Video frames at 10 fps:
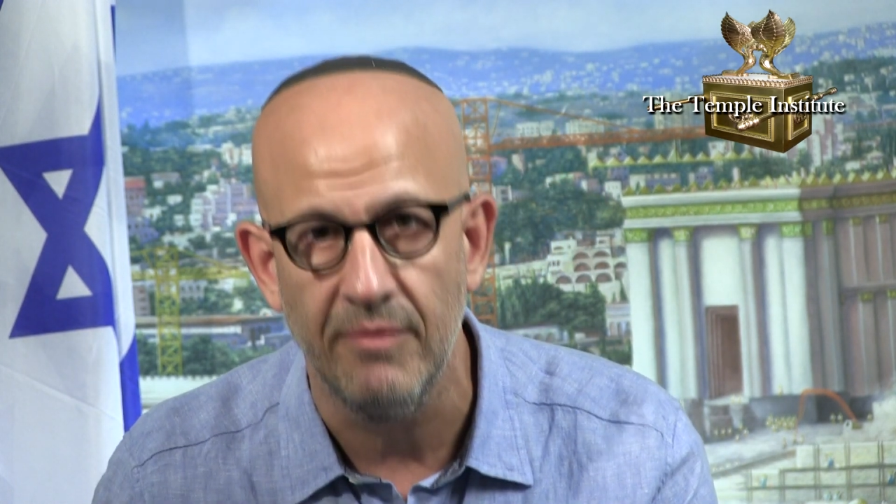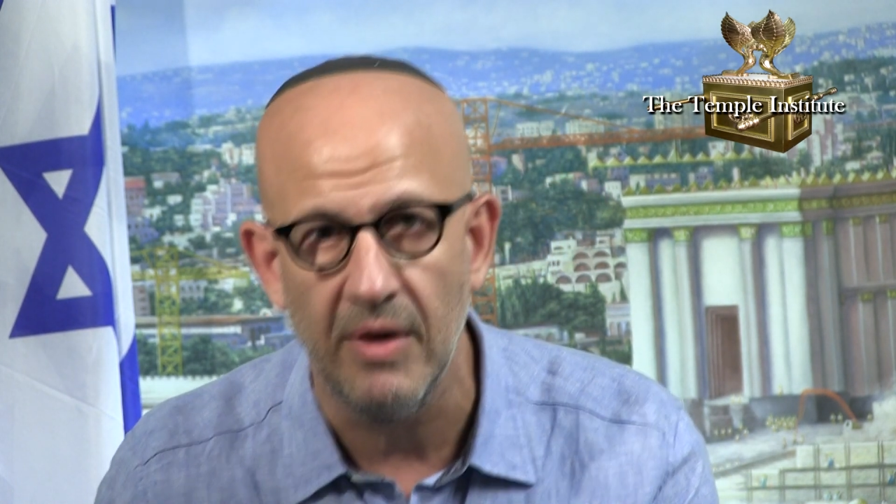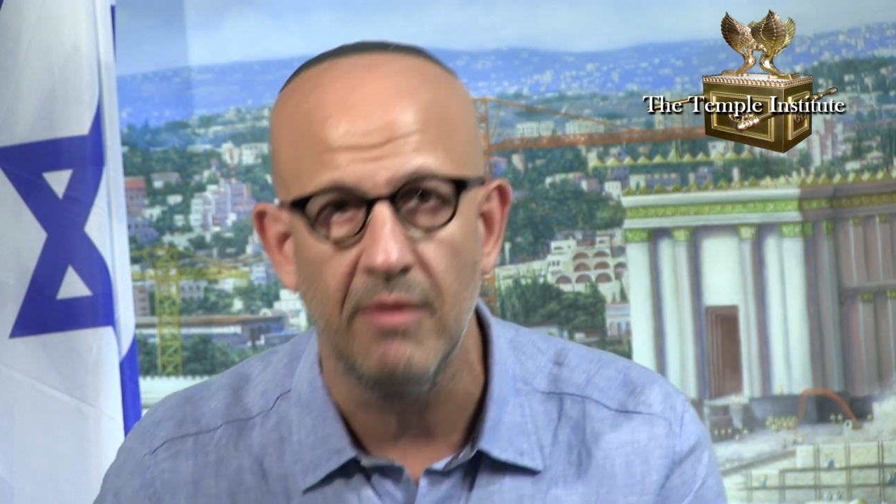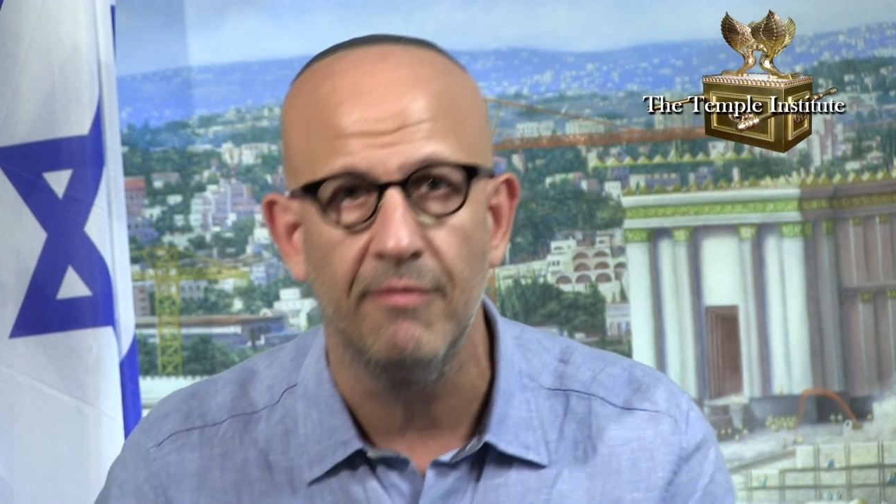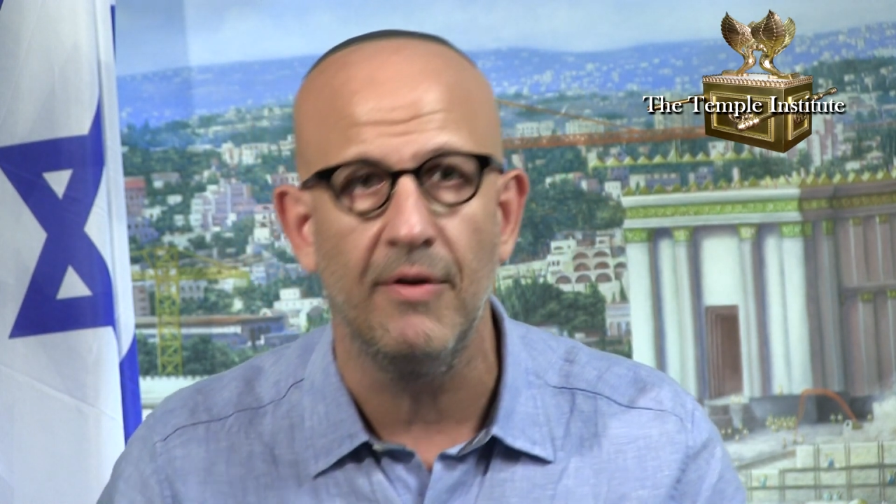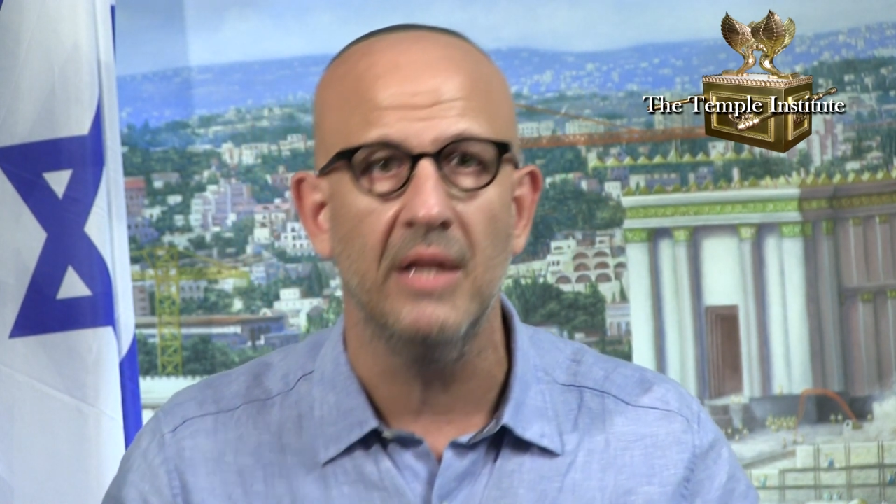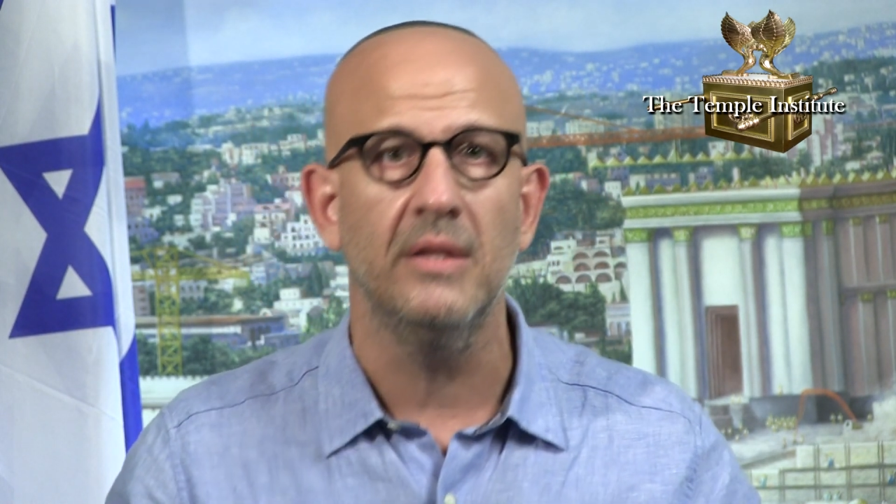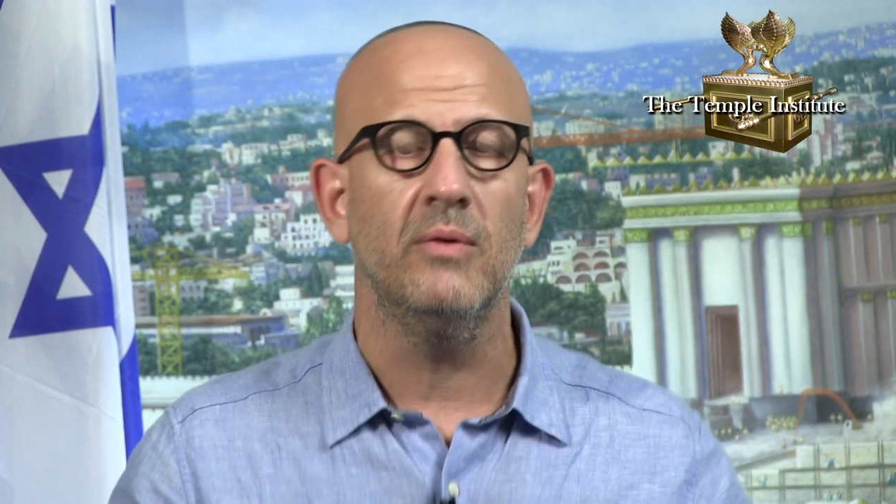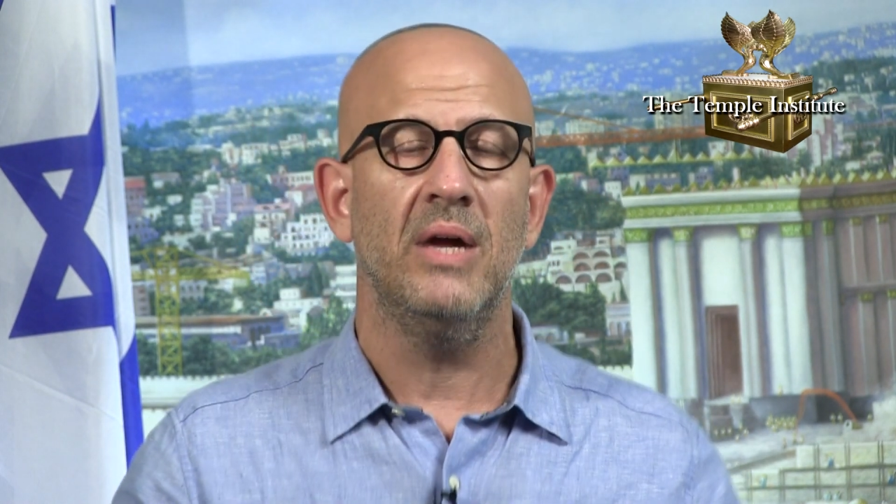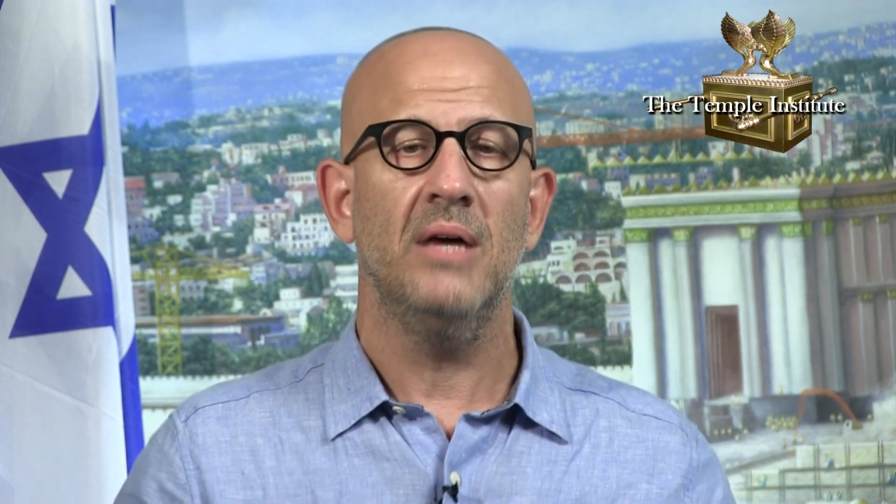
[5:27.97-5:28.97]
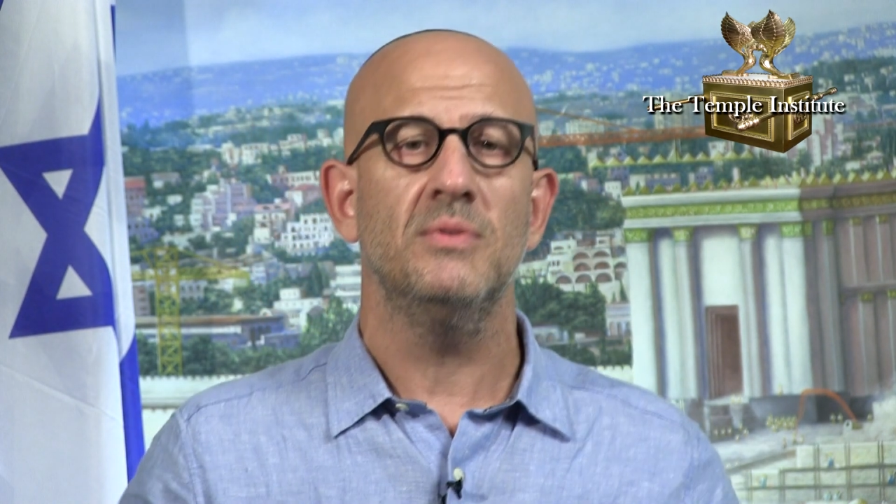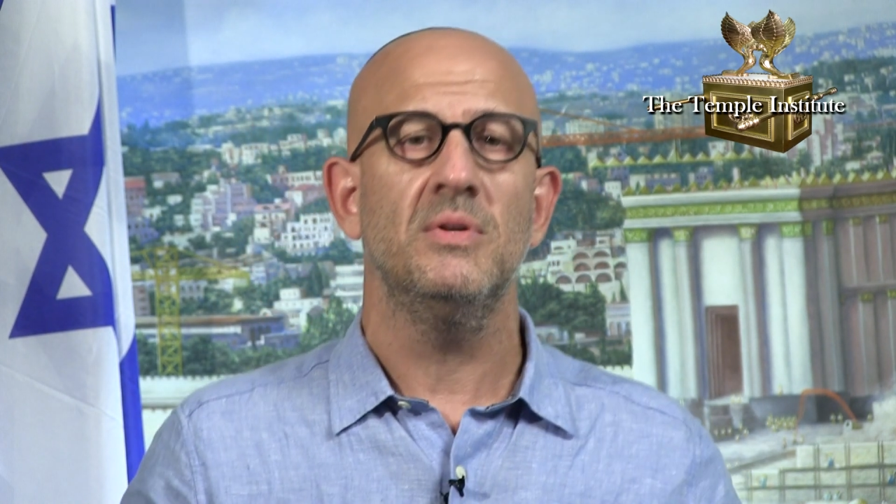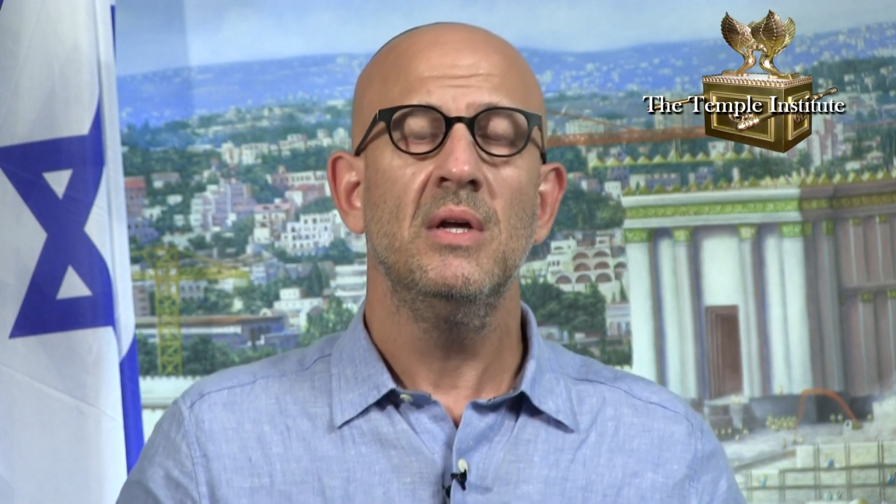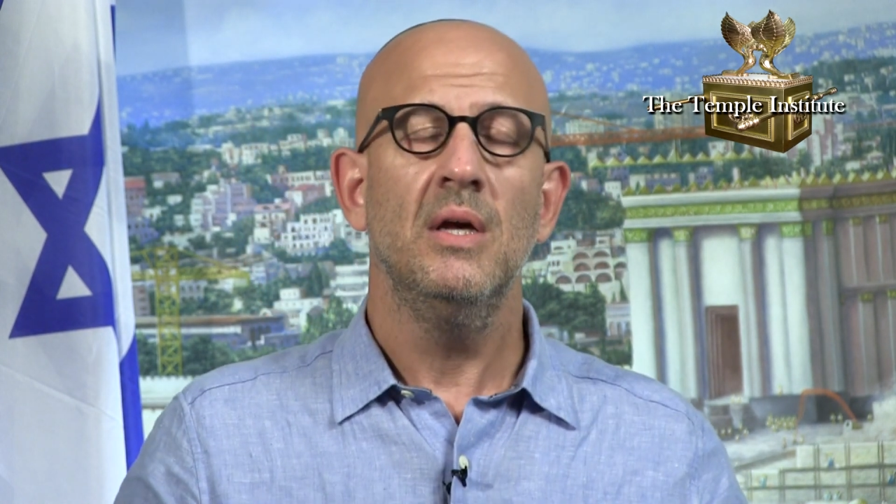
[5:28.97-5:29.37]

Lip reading: very finely ground